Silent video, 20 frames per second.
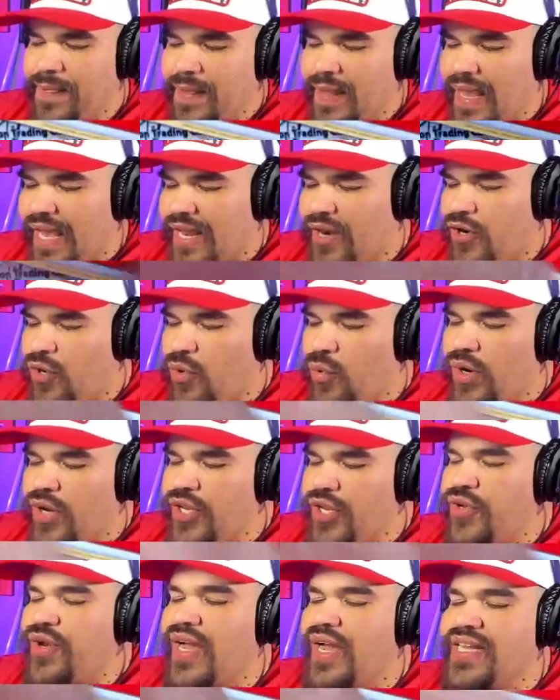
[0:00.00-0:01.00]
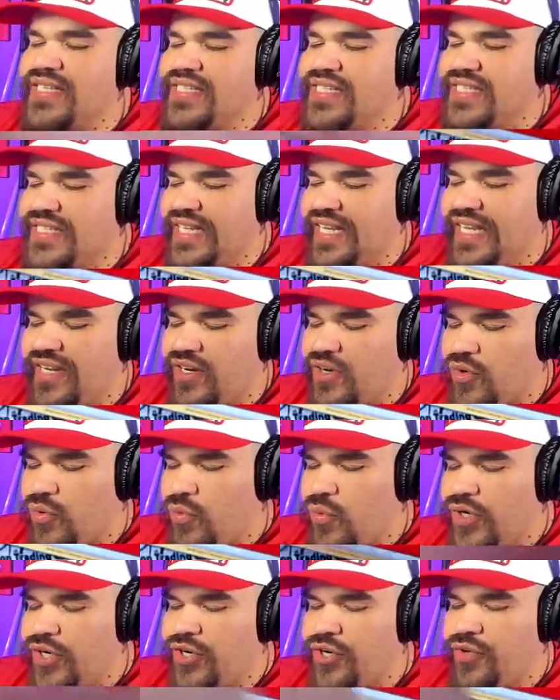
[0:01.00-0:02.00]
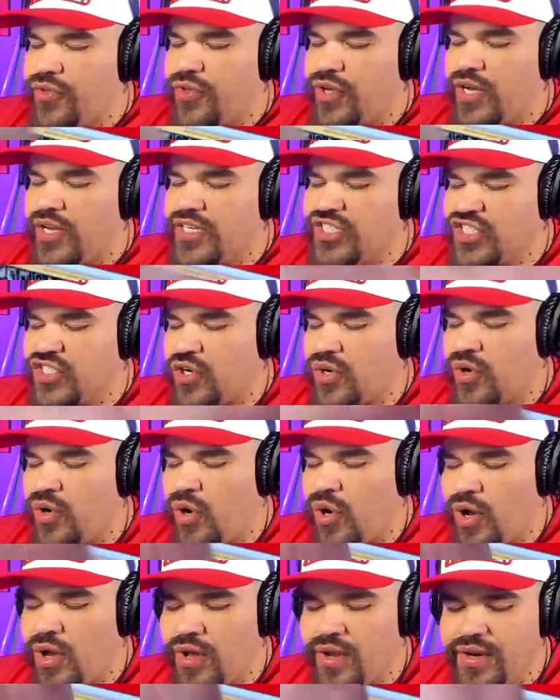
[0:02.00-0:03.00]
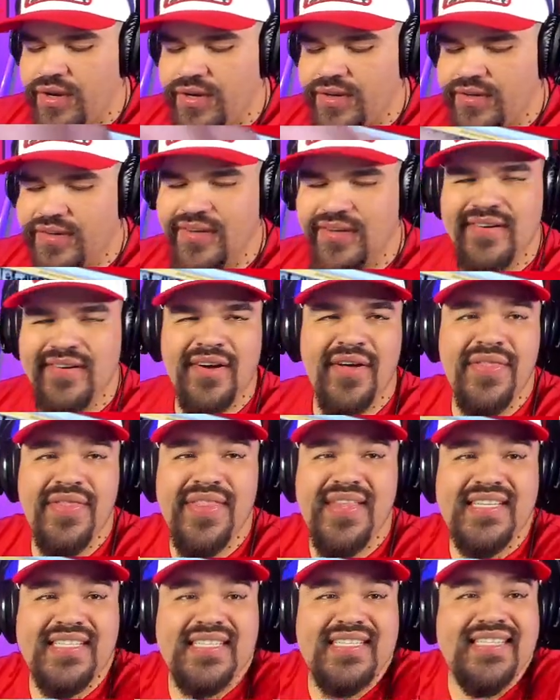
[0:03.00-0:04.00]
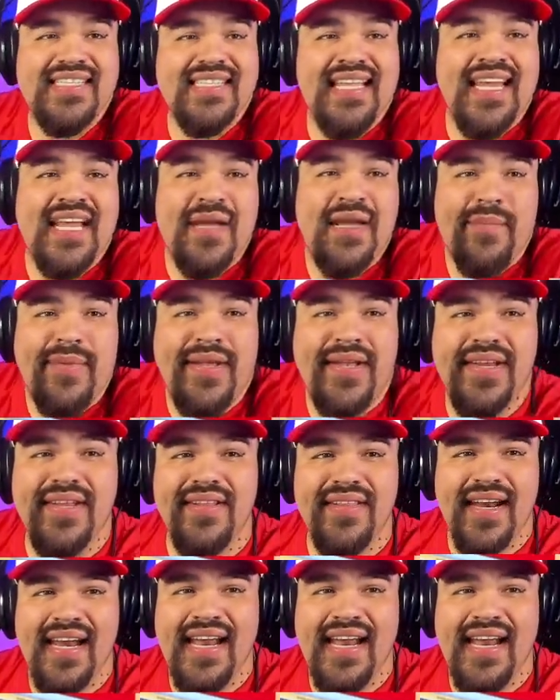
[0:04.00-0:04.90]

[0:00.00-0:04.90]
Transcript: I don't know what you guys think or what your thoughts are on this like opinion that